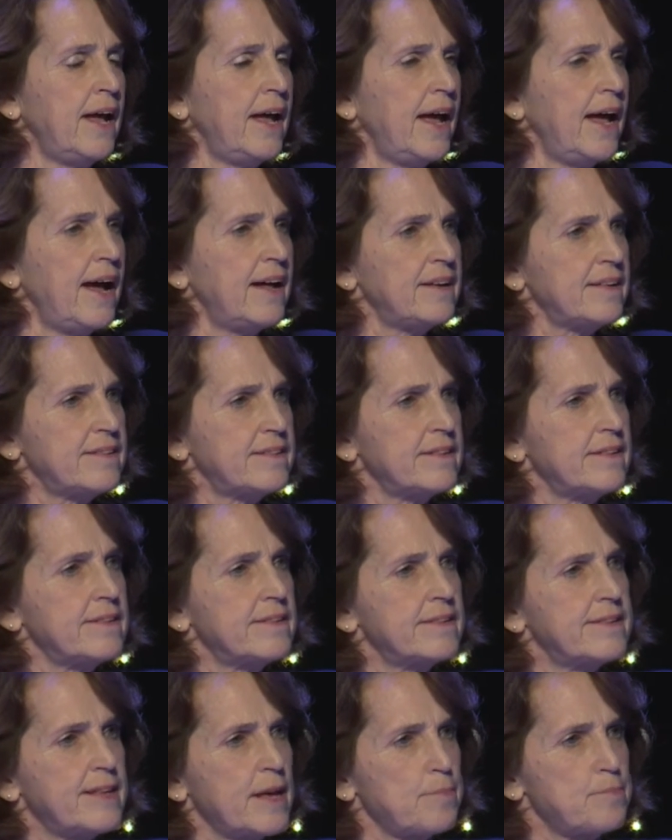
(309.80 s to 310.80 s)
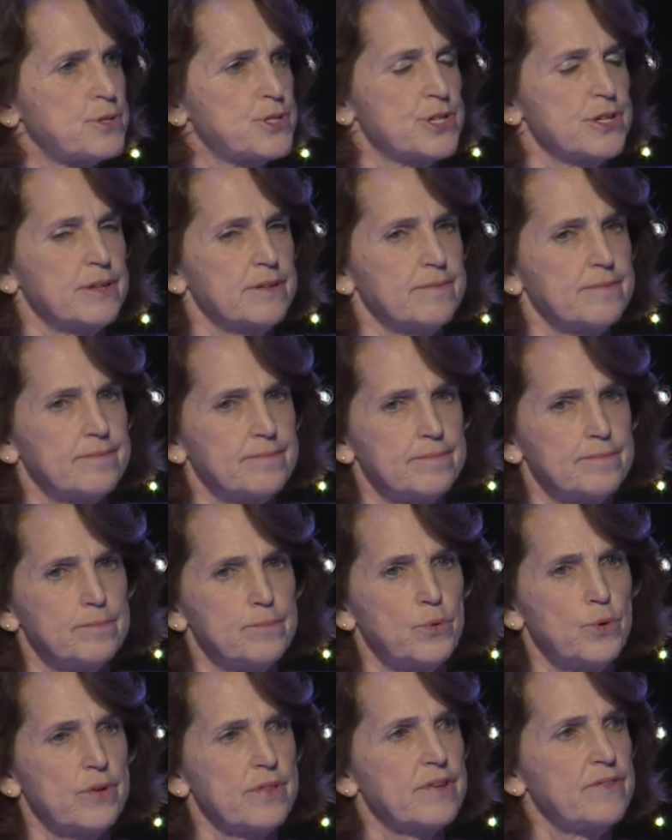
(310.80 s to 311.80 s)
At its inception,
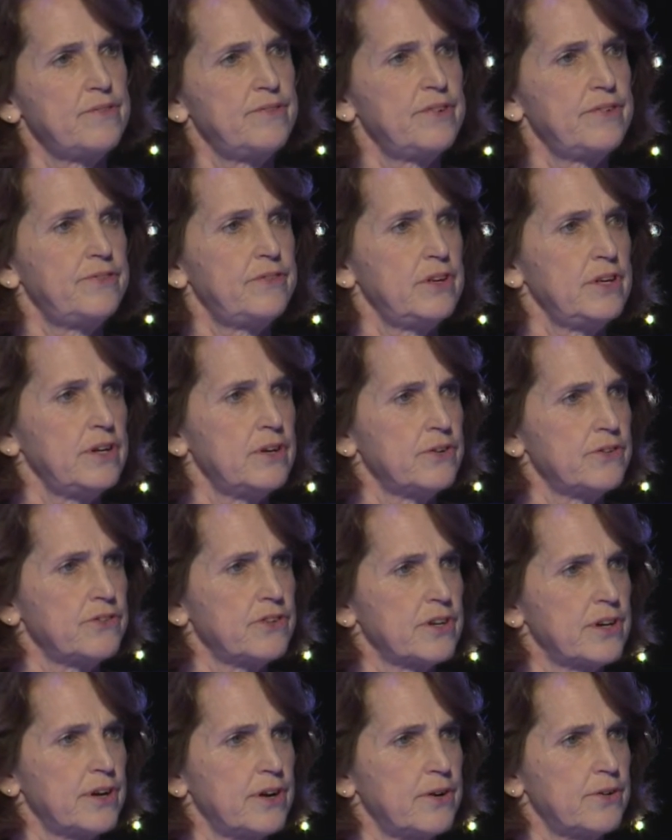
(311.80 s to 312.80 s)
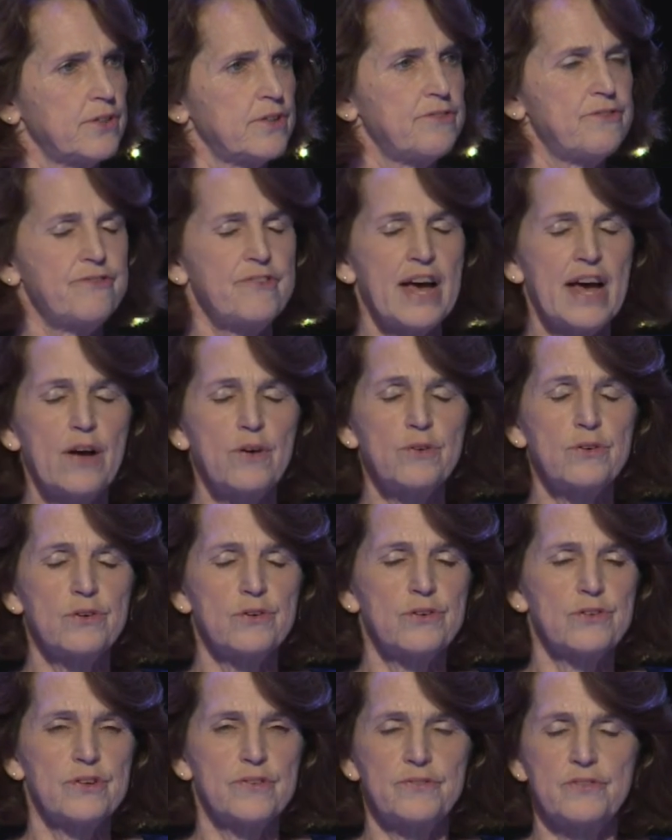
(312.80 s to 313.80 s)
more than 50 years ago, the
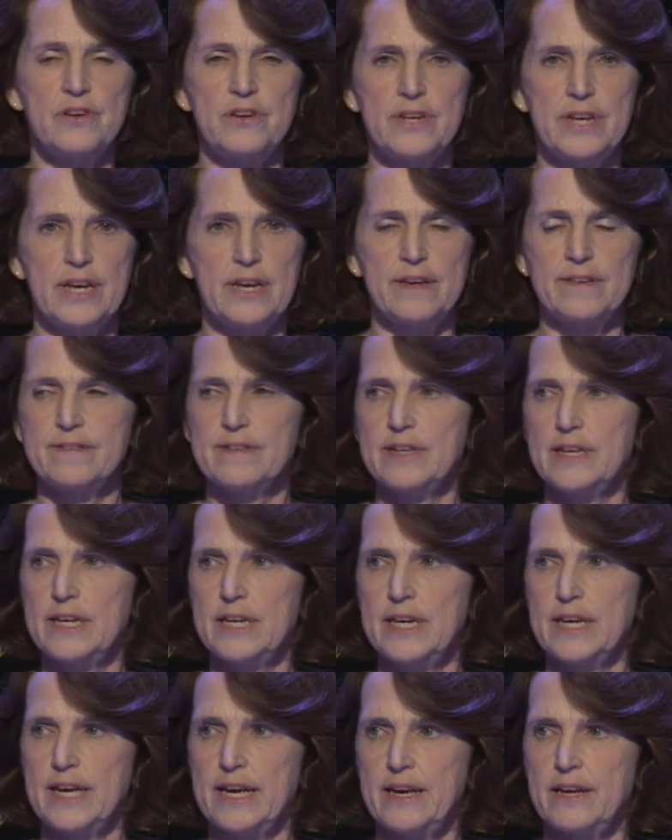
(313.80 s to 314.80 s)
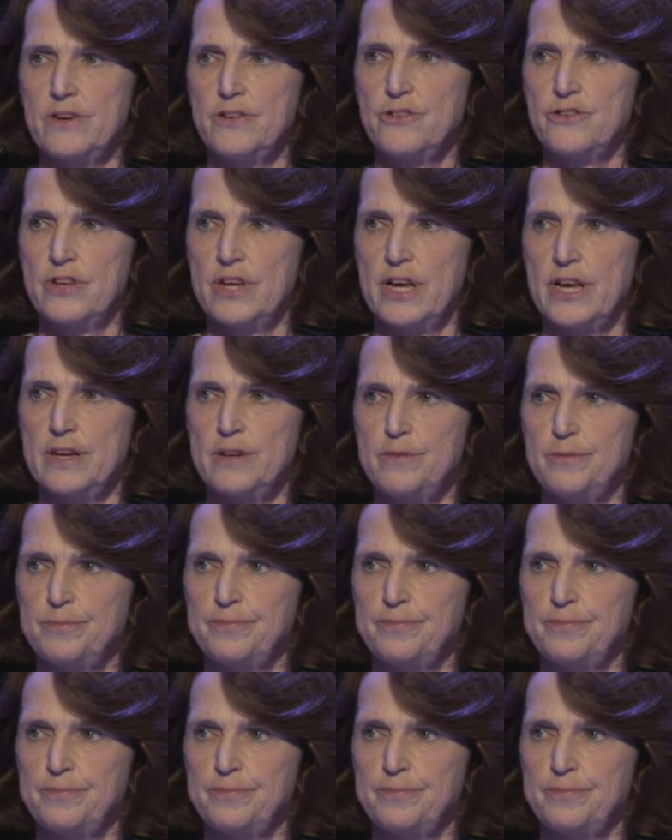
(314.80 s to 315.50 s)
founders of today's LeadingAge said,